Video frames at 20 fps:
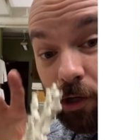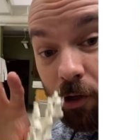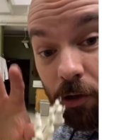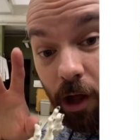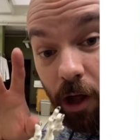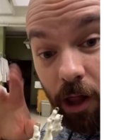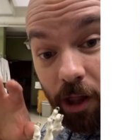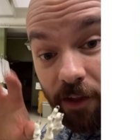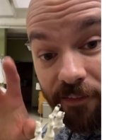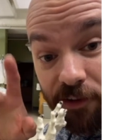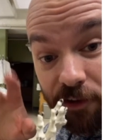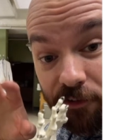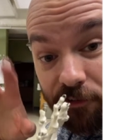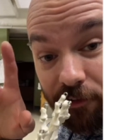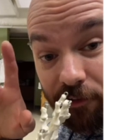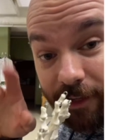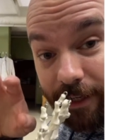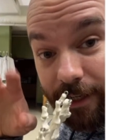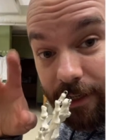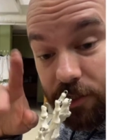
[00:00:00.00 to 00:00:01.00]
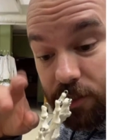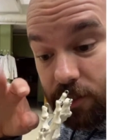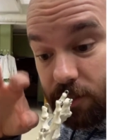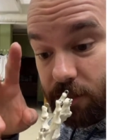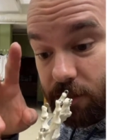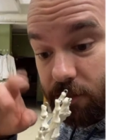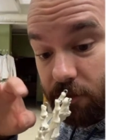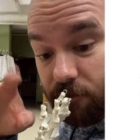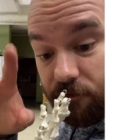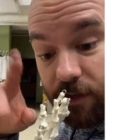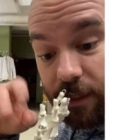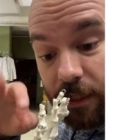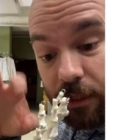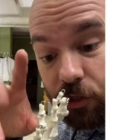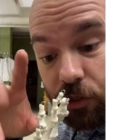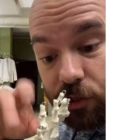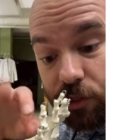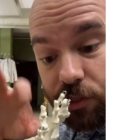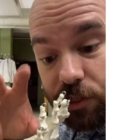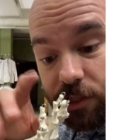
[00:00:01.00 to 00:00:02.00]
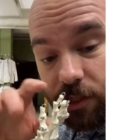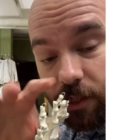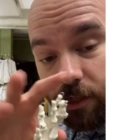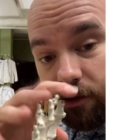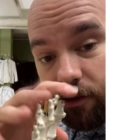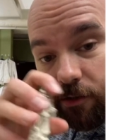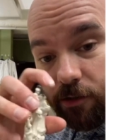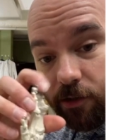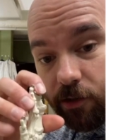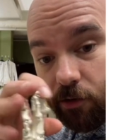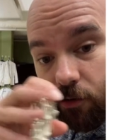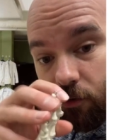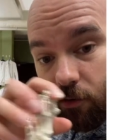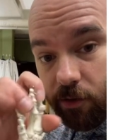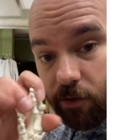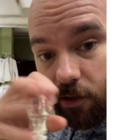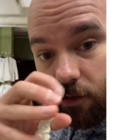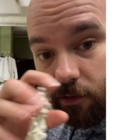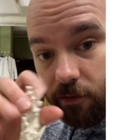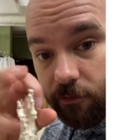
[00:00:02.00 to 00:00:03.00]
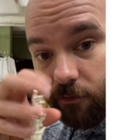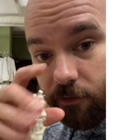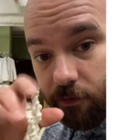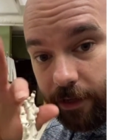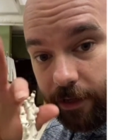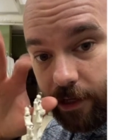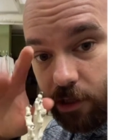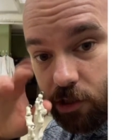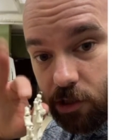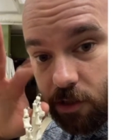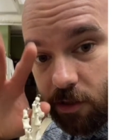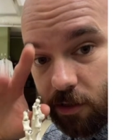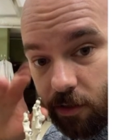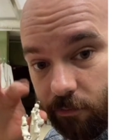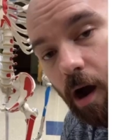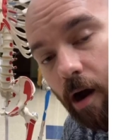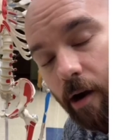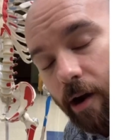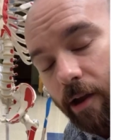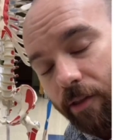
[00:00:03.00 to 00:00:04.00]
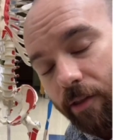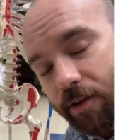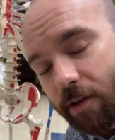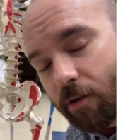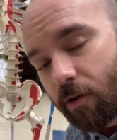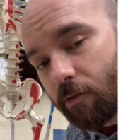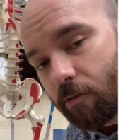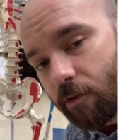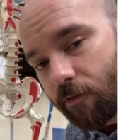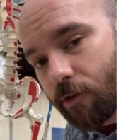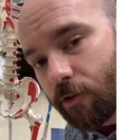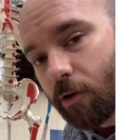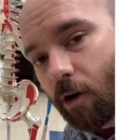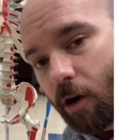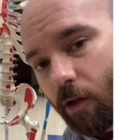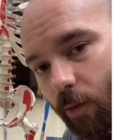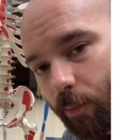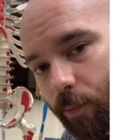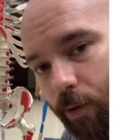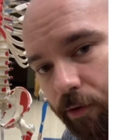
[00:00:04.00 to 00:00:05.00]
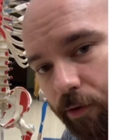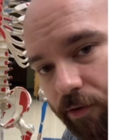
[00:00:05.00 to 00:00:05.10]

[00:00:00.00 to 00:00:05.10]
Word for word: all of your phalanges, your fingers and your toes, phalanges. All right, let's go ahead and review all the bones